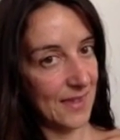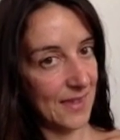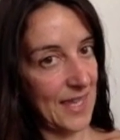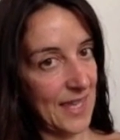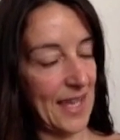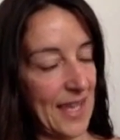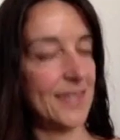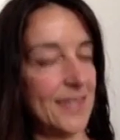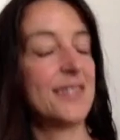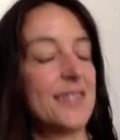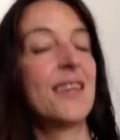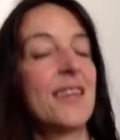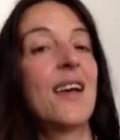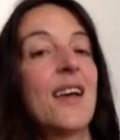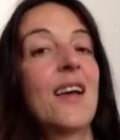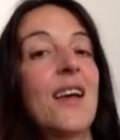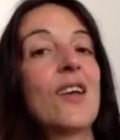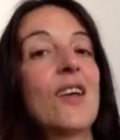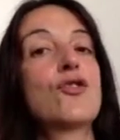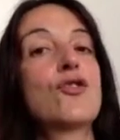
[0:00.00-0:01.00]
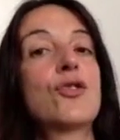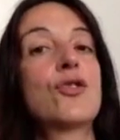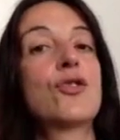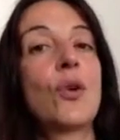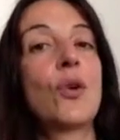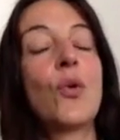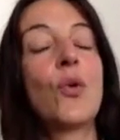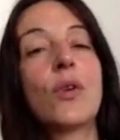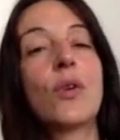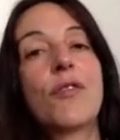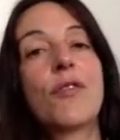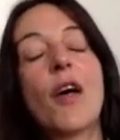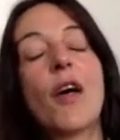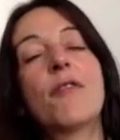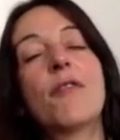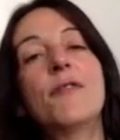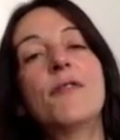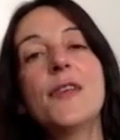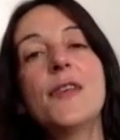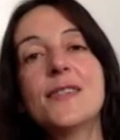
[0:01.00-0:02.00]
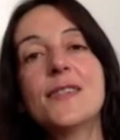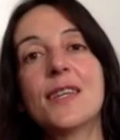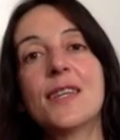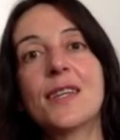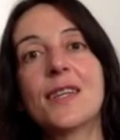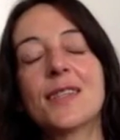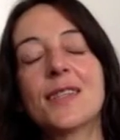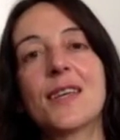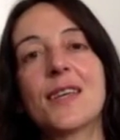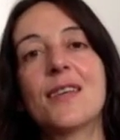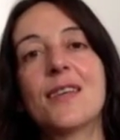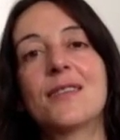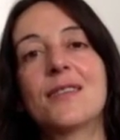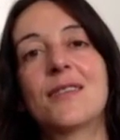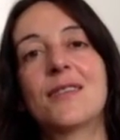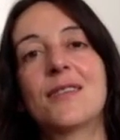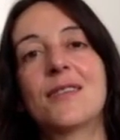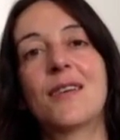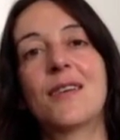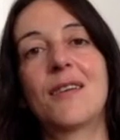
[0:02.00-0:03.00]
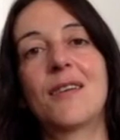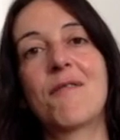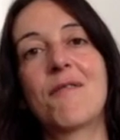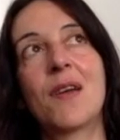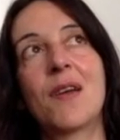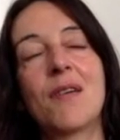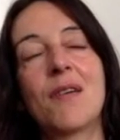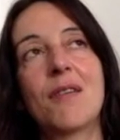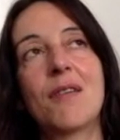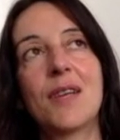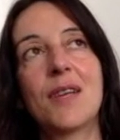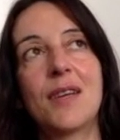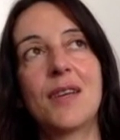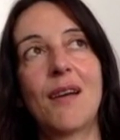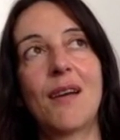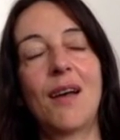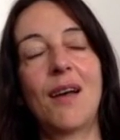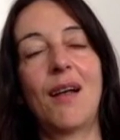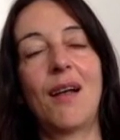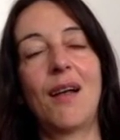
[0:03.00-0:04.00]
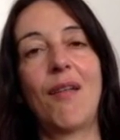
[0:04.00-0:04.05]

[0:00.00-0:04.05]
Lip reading: Yes. So physics is a very